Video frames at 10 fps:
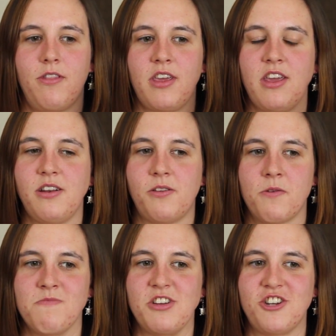the
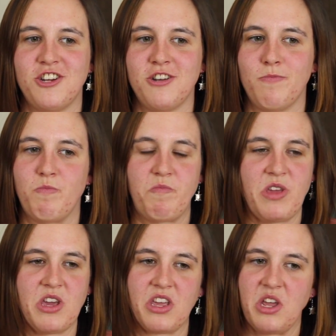Quito mission,
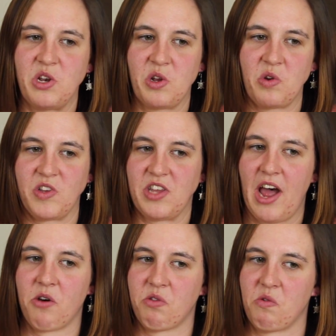be it Quito south